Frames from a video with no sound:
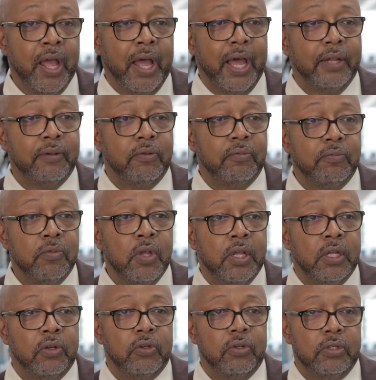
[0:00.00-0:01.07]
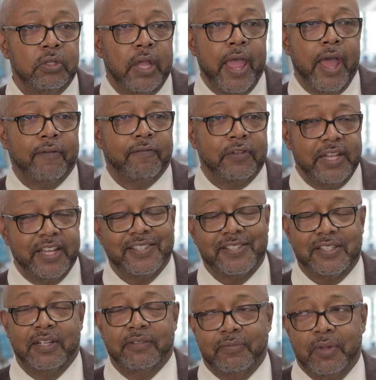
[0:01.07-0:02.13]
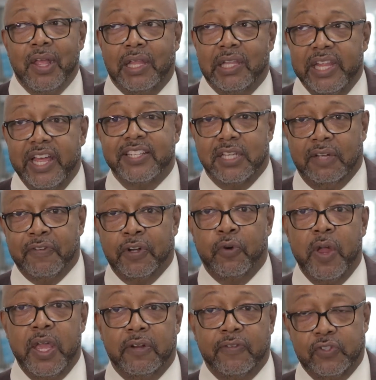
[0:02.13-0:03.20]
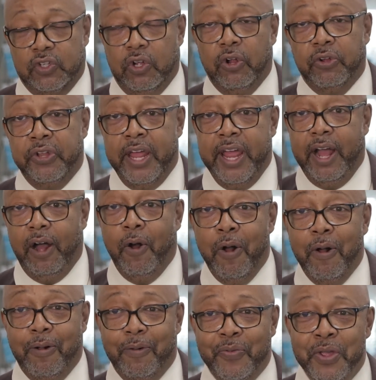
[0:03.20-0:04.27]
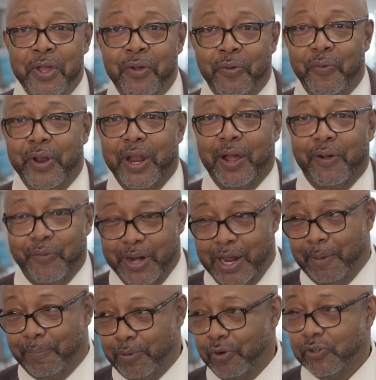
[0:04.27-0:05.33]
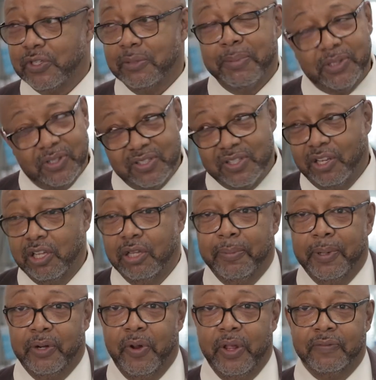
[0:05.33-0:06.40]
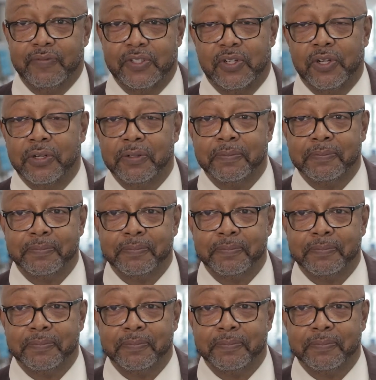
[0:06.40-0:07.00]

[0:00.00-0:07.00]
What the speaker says: I have less of a grain of salt now when I approach them, but there's still a little bit of grain of salt.